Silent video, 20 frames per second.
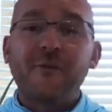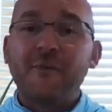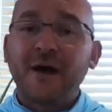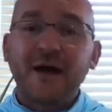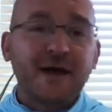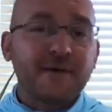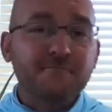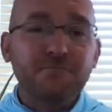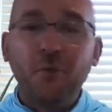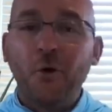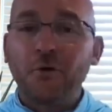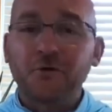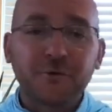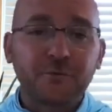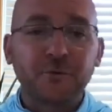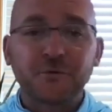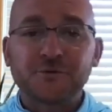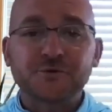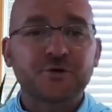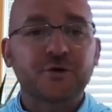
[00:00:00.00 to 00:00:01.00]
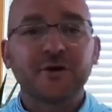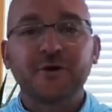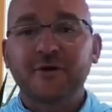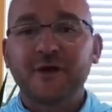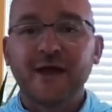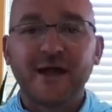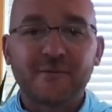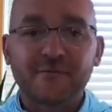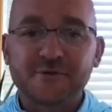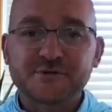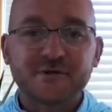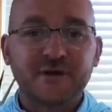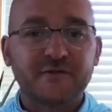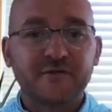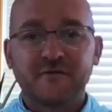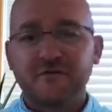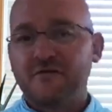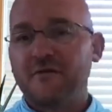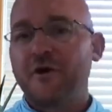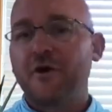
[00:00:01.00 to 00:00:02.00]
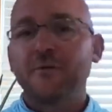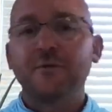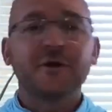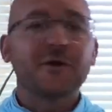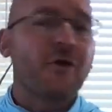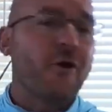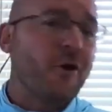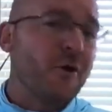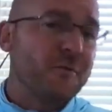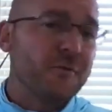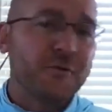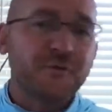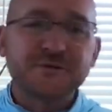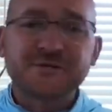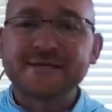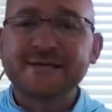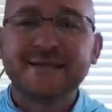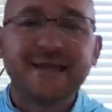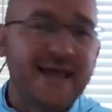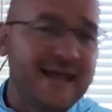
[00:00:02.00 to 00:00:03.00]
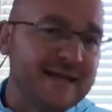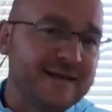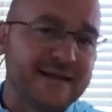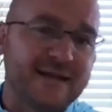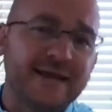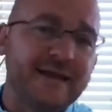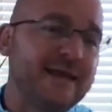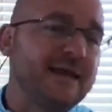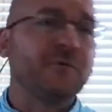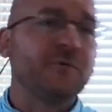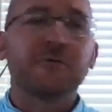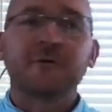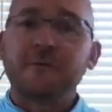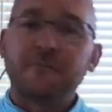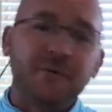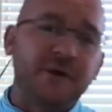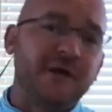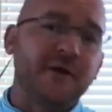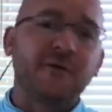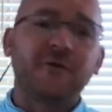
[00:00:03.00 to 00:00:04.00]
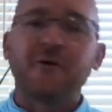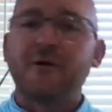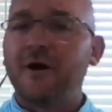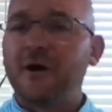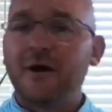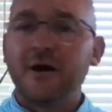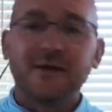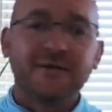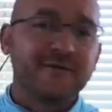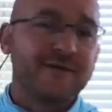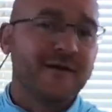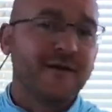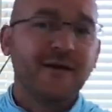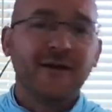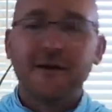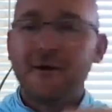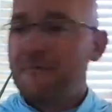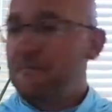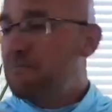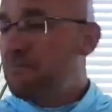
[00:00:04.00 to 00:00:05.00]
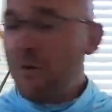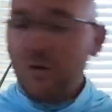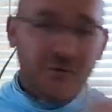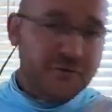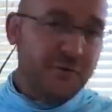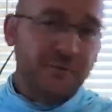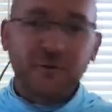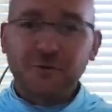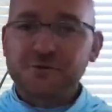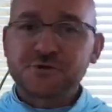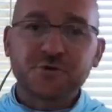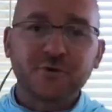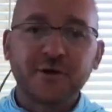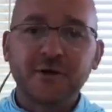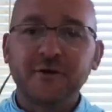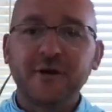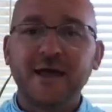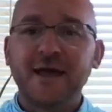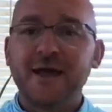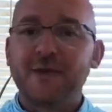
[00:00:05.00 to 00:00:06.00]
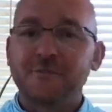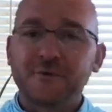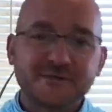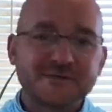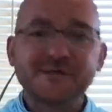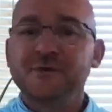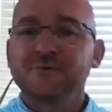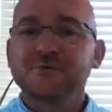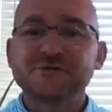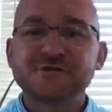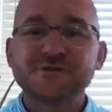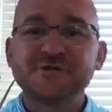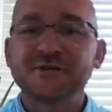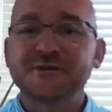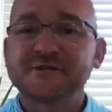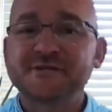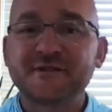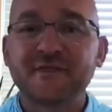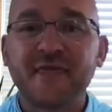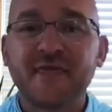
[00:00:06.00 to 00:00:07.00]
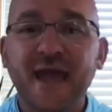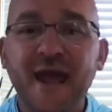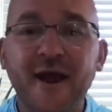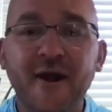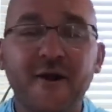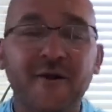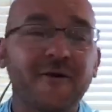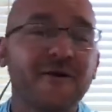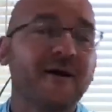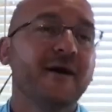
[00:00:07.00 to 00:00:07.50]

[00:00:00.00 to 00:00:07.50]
I had multiple trail cameras on the farm, and almost daily he would appear on multiple trail cameras. He was just there.